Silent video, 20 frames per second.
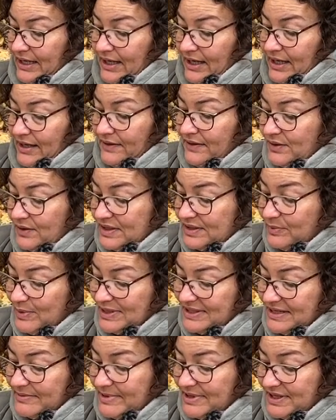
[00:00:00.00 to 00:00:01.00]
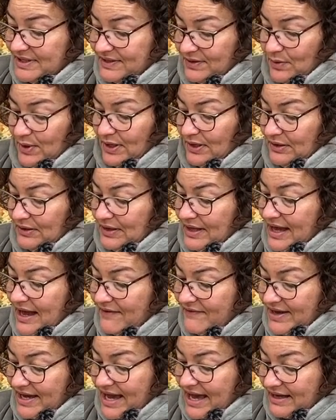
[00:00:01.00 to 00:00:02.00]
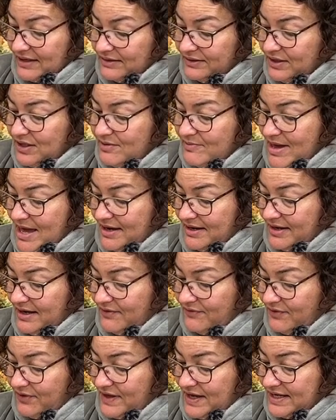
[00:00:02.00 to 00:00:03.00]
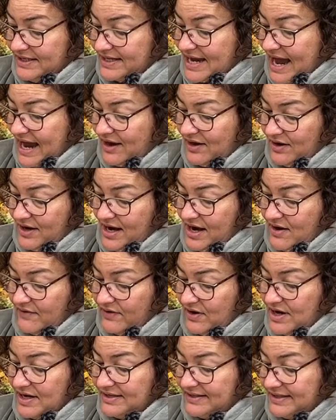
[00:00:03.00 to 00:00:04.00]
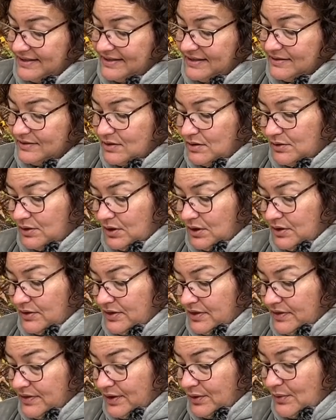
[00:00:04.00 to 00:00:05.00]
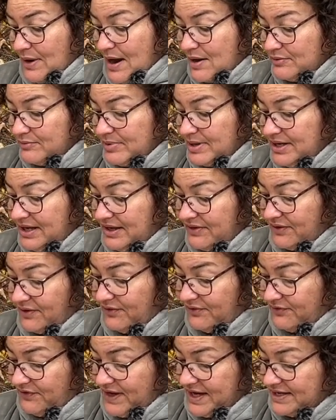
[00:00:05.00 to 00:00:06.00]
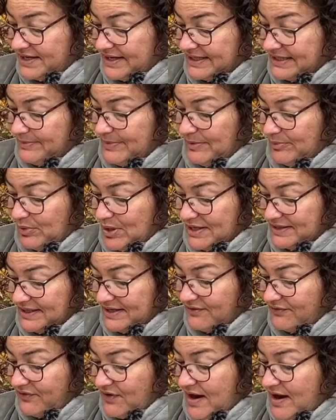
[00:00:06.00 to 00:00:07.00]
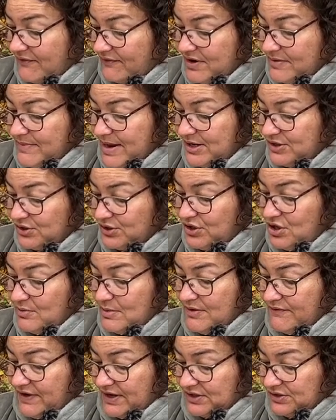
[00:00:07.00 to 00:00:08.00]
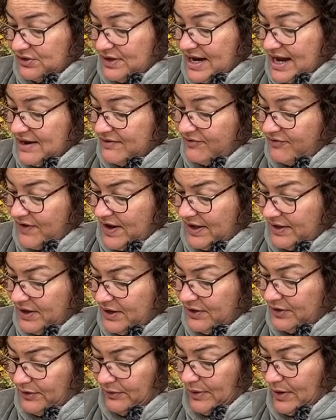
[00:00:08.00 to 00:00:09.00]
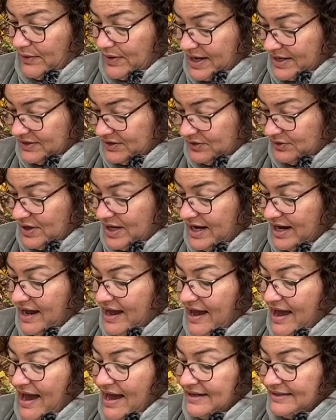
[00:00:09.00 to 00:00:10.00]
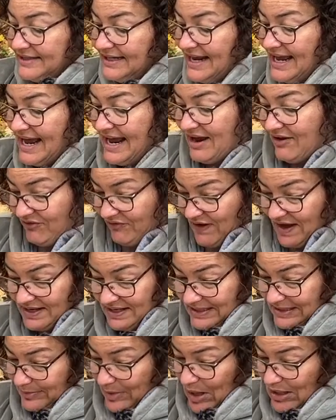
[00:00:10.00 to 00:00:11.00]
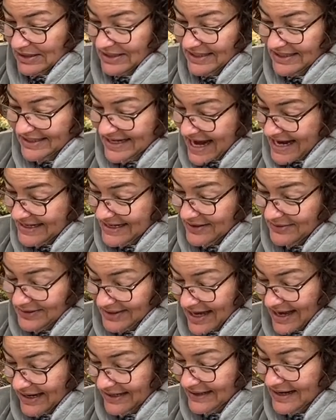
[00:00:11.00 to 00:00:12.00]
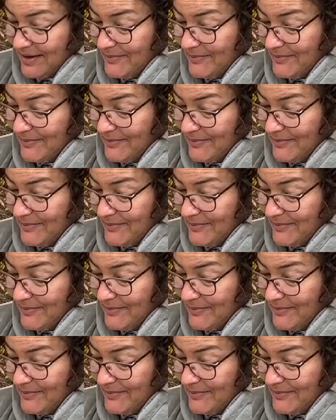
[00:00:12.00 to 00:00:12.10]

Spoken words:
There is wisdom in the soil. Having held humanity for the entirety of our existence on Earth, the ground beneath our feet has been present for every major human victory and failure throughout history. Today, find a spot to stand outside.